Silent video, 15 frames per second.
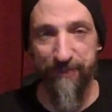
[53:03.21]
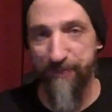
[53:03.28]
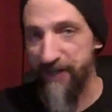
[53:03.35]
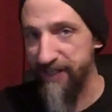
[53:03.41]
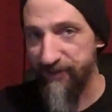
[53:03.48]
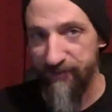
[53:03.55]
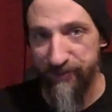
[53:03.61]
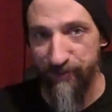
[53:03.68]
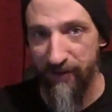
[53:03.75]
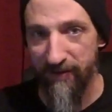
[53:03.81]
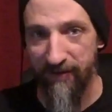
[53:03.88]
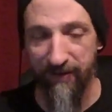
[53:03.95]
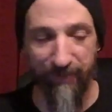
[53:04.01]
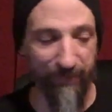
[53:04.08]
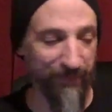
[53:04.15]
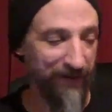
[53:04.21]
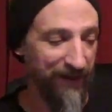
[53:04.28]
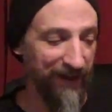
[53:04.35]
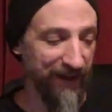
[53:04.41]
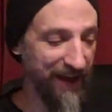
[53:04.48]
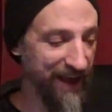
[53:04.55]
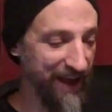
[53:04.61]
opinion was welcome,
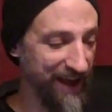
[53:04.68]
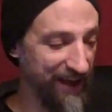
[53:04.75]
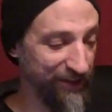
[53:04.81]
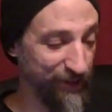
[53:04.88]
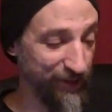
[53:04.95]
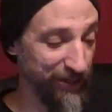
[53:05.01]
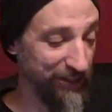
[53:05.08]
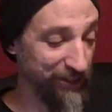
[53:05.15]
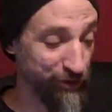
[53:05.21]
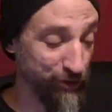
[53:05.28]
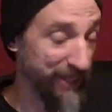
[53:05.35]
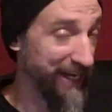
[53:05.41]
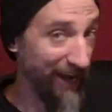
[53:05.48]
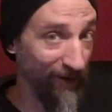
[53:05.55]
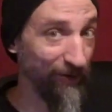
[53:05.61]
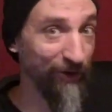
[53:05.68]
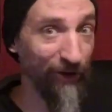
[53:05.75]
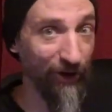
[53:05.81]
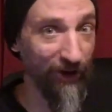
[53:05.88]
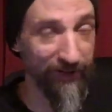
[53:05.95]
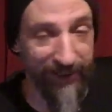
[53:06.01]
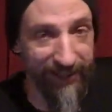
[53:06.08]
and you could drink
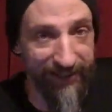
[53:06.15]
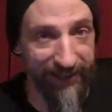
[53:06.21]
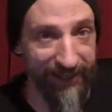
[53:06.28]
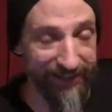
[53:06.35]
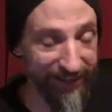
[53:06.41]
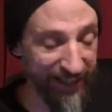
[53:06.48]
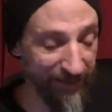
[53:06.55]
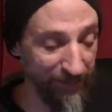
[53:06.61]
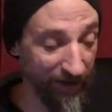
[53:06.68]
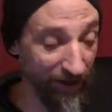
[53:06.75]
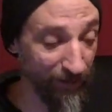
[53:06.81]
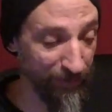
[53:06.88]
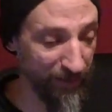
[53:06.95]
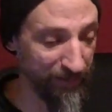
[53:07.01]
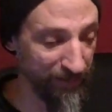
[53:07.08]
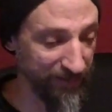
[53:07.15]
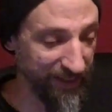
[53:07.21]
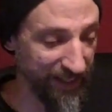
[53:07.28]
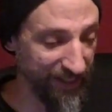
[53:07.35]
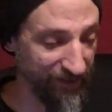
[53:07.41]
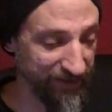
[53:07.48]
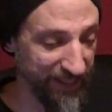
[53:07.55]
alcohol. Not that I did, but other people
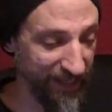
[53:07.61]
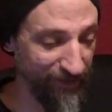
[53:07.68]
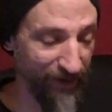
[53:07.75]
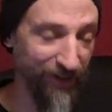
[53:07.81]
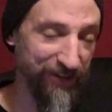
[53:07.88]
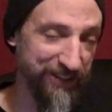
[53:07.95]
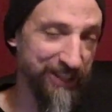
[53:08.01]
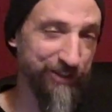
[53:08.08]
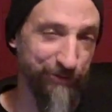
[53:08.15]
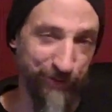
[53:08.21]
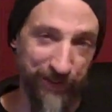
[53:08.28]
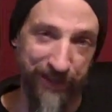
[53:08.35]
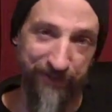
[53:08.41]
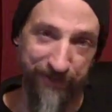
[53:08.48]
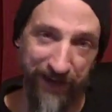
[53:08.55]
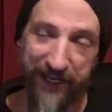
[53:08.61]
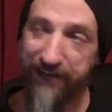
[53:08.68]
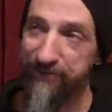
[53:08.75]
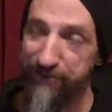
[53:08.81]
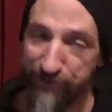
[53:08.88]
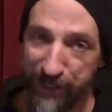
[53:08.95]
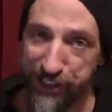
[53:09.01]
did. And it was like, wow, this is really fucking
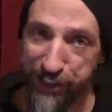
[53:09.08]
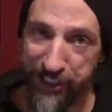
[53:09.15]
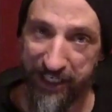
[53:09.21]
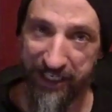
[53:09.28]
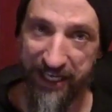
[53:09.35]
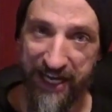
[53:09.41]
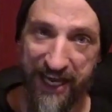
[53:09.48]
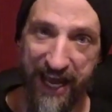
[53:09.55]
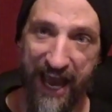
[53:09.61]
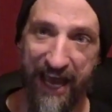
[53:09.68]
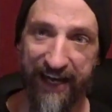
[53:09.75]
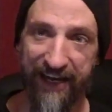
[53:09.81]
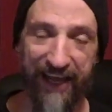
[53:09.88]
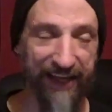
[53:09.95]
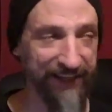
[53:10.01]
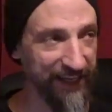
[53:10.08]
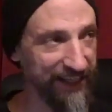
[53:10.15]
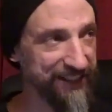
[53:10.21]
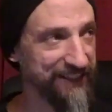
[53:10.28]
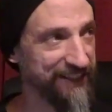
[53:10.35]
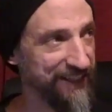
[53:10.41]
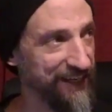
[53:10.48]
refreshing. And like
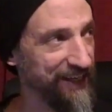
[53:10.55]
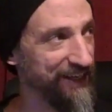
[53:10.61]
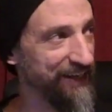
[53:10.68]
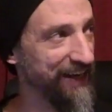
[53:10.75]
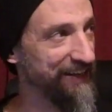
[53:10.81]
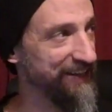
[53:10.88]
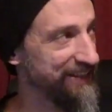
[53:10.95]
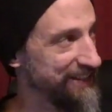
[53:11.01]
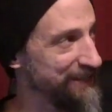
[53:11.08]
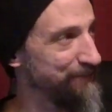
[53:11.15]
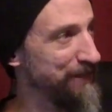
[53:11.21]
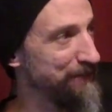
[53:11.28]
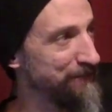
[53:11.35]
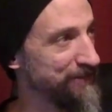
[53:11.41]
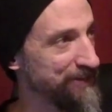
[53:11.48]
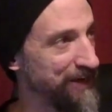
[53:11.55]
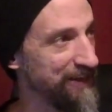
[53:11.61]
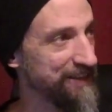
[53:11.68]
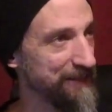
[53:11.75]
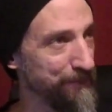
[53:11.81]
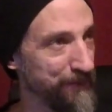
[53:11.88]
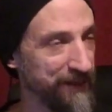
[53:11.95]
to sit here and listen to people's
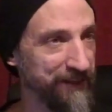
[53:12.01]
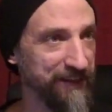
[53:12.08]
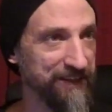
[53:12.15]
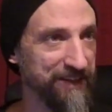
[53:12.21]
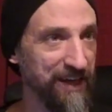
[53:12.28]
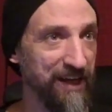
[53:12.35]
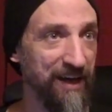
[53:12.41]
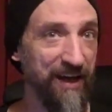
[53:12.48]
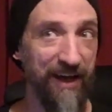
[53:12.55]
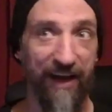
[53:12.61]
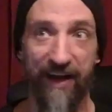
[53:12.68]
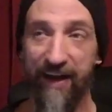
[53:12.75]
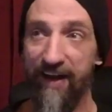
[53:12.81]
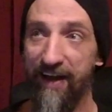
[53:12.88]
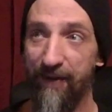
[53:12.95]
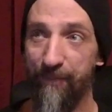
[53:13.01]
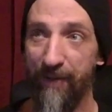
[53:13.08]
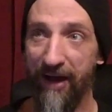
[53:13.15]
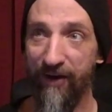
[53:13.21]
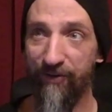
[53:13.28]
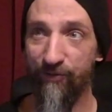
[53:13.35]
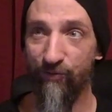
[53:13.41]
thoughts and opinions
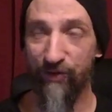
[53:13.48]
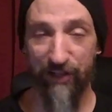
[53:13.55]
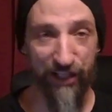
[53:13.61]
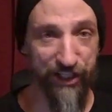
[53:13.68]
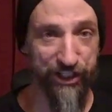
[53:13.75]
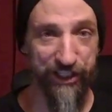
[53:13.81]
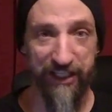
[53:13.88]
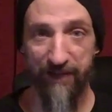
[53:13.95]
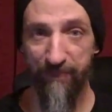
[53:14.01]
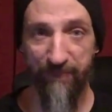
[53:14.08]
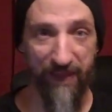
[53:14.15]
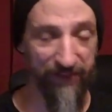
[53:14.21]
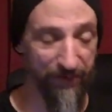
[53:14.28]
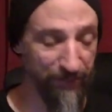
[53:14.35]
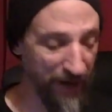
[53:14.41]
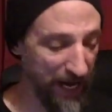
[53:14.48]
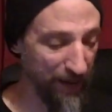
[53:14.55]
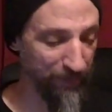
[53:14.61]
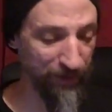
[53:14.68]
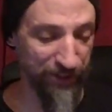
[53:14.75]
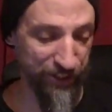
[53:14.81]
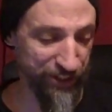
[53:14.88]
about religion and the
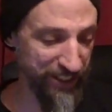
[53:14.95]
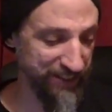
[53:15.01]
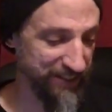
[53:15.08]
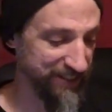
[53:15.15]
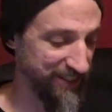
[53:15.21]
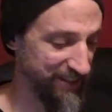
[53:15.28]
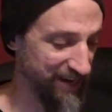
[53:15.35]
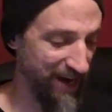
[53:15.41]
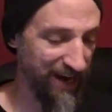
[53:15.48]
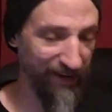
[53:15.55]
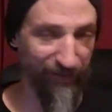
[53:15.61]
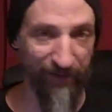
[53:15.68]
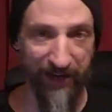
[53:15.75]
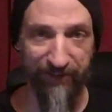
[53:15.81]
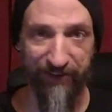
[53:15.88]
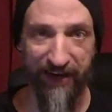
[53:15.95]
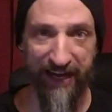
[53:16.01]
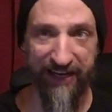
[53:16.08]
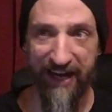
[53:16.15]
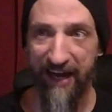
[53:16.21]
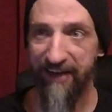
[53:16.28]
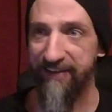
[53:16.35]
Bible and Jesus and God and whatever,
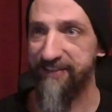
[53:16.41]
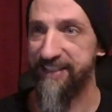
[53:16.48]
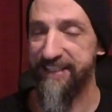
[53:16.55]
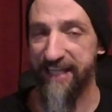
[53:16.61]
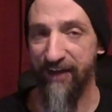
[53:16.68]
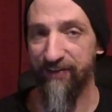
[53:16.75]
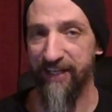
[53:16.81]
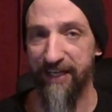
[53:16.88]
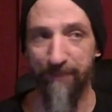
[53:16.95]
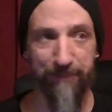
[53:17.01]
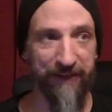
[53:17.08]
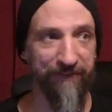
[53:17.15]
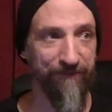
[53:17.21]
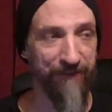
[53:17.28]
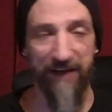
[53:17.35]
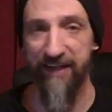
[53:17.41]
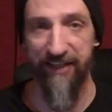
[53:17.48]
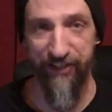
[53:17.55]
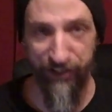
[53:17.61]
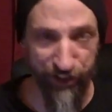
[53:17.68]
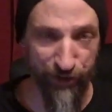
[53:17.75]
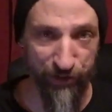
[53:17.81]
and not sound like complete fucking
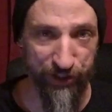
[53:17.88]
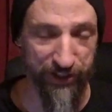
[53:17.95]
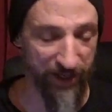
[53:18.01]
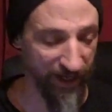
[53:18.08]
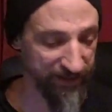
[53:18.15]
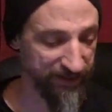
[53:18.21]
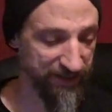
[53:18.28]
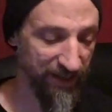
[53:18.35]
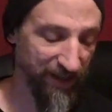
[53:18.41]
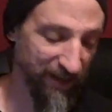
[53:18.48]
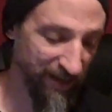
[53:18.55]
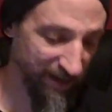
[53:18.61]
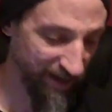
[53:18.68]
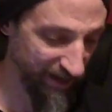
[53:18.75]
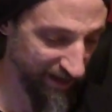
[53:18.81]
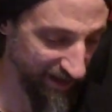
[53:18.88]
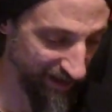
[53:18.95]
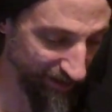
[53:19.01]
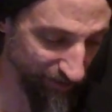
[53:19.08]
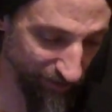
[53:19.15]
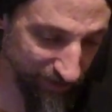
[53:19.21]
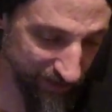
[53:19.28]
douche nuts
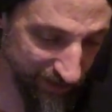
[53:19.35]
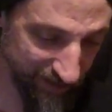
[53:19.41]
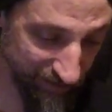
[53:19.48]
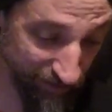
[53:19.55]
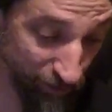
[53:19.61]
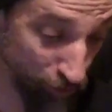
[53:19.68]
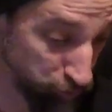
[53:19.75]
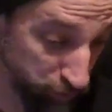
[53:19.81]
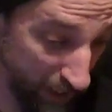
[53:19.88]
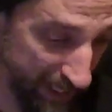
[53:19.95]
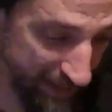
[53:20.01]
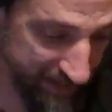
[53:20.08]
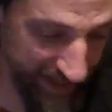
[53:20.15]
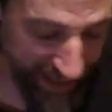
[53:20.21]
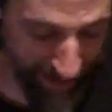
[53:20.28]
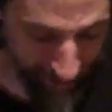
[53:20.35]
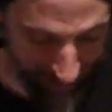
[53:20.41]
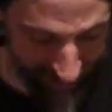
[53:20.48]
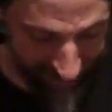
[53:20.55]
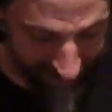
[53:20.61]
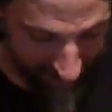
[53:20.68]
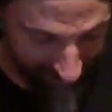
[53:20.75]
was great. And I
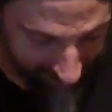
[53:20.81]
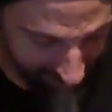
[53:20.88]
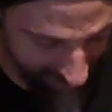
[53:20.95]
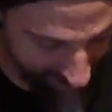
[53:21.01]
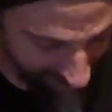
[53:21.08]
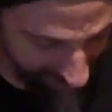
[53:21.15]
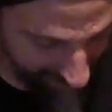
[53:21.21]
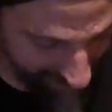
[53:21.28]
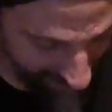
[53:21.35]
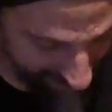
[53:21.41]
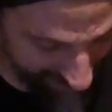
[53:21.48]
miss it. And they